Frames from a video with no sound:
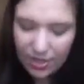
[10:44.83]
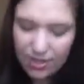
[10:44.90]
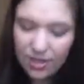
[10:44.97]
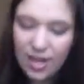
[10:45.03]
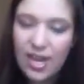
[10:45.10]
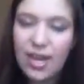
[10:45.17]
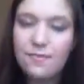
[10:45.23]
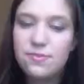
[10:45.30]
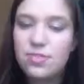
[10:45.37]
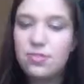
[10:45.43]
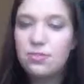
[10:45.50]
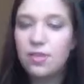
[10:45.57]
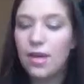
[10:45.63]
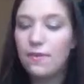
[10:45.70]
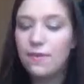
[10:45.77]
Then I have
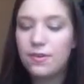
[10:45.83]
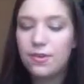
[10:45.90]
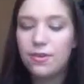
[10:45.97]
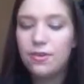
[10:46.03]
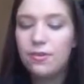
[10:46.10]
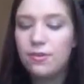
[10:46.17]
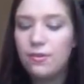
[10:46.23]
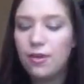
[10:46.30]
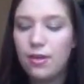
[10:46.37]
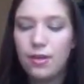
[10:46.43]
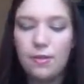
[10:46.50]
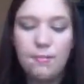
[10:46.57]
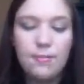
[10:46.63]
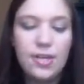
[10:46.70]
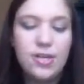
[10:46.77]
two
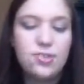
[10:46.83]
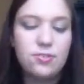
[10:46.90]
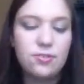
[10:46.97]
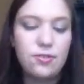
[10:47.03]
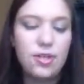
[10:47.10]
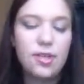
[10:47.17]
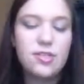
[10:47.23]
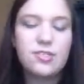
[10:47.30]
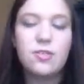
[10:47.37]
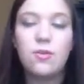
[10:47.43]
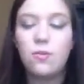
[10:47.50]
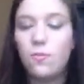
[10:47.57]
CoverGirl Nature Luxe.